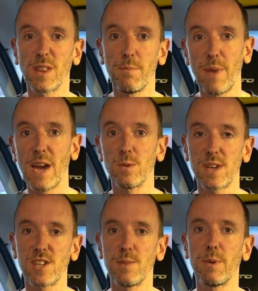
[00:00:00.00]
the bed was
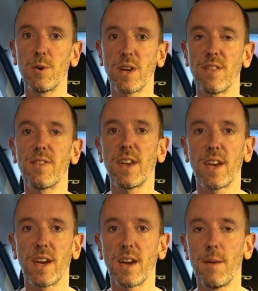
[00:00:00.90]
actually building and
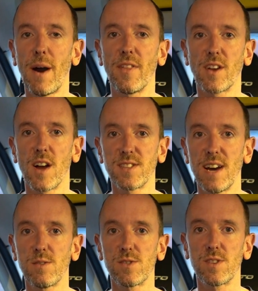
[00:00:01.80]
thinking about the
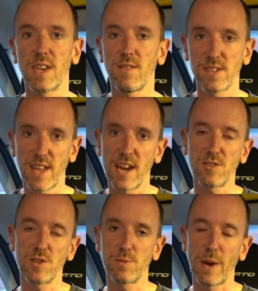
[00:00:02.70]
cutouts to give us that
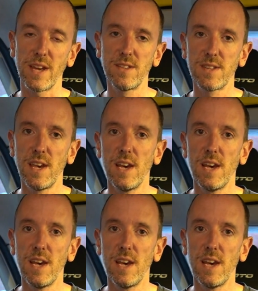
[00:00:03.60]
extra space.